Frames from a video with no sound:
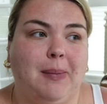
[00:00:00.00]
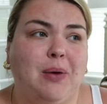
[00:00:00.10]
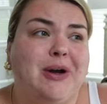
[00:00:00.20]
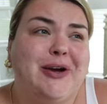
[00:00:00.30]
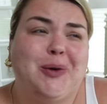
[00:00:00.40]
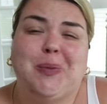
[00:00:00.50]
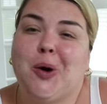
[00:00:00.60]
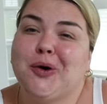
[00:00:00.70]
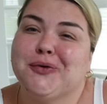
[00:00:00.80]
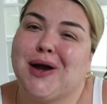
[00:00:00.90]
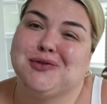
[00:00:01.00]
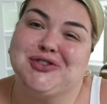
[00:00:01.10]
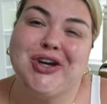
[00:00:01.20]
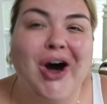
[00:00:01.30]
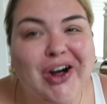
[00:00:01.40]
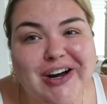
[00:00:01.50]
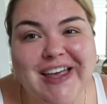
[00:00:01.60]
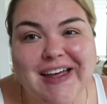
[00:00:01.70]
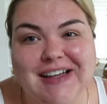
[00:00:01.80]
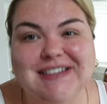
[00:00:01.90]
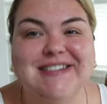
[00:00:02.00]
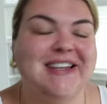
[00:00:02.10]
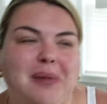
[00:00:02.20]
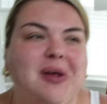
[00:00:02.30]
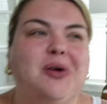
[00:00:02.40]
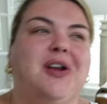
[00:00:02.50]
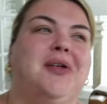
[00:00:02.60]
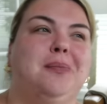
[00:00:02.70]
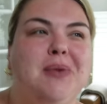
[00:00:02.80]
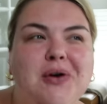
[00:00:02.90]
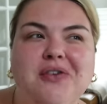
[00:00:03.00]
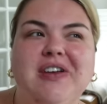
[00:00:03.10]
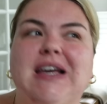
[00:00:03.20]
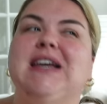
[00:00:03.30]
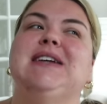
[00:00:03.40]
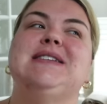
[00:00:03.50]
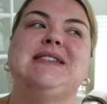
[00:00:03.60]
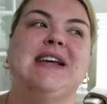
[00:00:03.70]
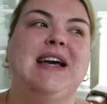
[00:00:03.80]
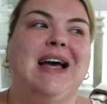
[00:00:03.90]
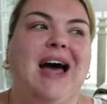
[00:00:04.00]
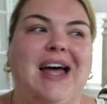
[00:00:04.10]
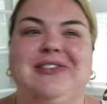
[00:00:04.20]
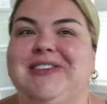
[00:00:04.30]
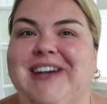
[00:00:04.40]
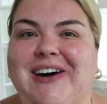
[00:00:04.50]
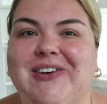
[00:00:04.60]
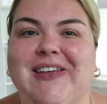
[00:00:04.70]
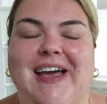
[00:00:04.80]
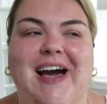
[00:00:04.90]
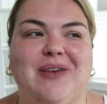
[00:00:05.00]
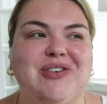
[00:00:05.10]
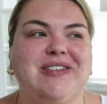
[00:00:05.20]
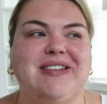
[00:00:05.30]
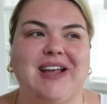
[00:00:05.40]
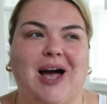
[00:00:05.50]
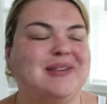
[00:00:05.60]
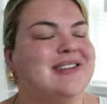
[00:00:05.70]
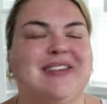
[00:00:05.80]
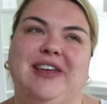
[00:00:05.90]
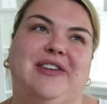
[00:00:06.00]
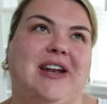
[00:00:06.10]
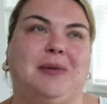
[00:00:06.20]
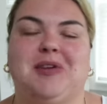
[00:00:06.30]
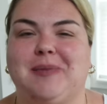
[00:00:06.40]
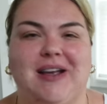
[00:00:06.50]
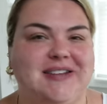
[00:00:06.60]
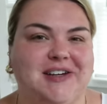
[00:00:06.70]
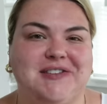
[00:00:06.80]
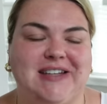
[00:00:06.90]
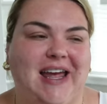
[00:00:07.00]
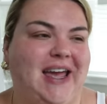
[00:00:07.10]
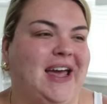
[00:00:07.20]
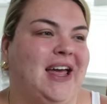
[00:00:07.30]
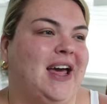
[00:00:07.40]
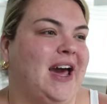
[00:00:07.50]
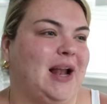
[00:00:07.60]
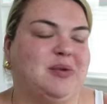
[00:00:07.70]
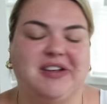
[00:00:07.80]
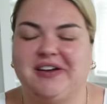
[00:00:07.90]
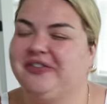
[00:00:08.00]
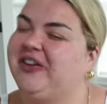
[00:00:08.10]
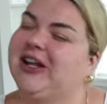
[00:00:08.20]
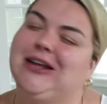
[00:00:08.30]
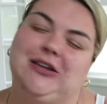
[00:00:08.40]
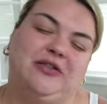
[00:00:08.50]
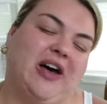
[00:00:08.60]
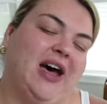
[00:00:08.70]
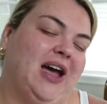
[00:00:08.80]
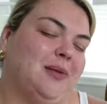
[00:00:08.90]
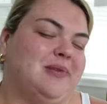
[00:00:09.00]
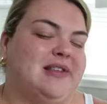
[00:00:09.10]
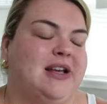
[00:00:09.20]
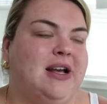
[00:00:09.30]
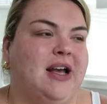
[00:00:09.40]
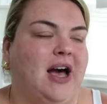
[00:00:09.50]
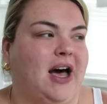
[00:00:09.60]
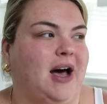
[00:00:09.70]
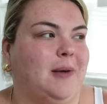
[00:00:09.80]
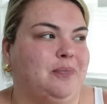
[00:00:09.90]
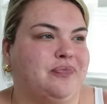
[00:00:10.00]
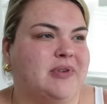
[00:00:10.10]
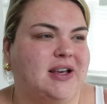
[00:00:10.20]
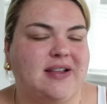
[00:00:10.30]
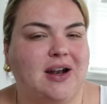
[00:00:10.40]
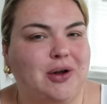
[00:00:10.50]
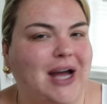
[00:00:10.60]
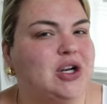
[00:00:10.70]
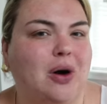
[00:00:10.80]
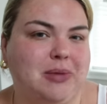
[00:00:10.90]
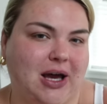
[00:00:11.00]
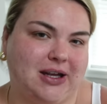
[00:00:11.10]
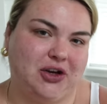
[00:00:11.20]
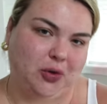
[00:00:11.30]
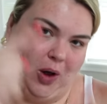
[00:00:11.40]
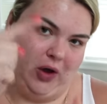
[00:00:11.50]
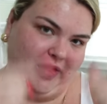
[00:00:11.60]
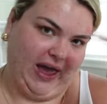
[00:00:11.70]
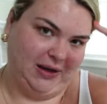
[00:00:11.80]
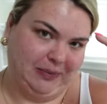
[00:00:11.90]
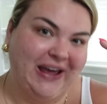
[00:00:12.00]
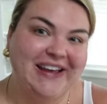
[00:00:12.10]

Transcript: I wanna go poke around Target, maybe go to the movies. I don't know, like I'm just, I'm just leaving it up to myself today and I'm just gonna feel out the vibes um, cause I don't, I know I'm not gonna do all that,